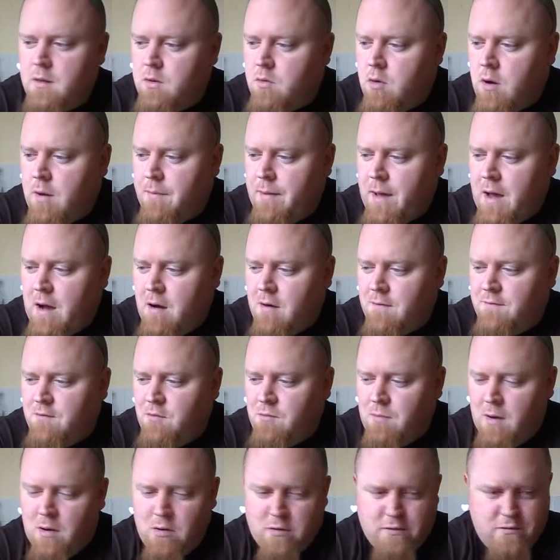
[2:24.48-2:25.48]
Quite
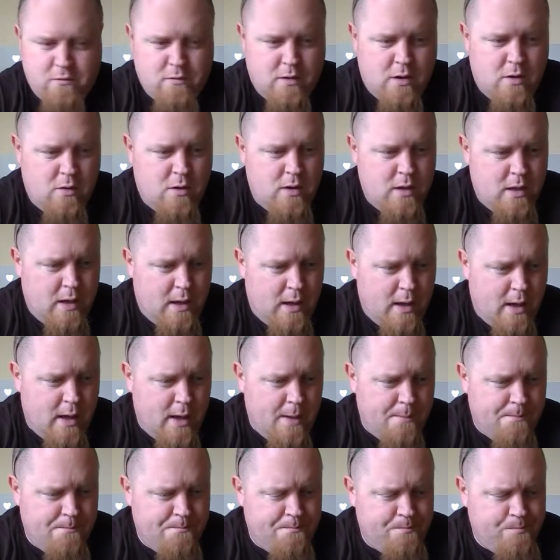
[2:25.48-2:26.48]
powerful malt as well.
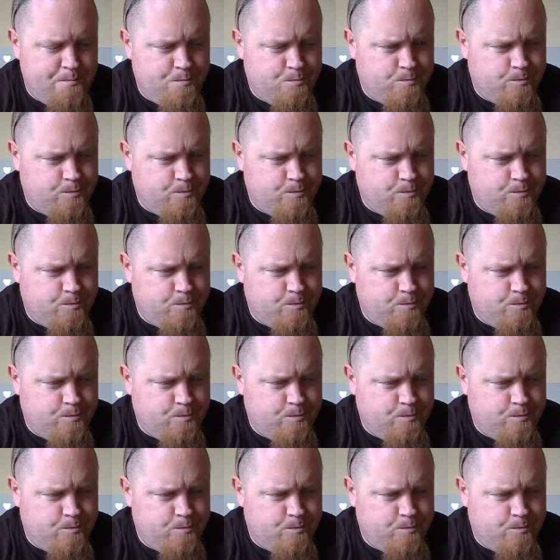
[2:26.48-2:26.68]
Don't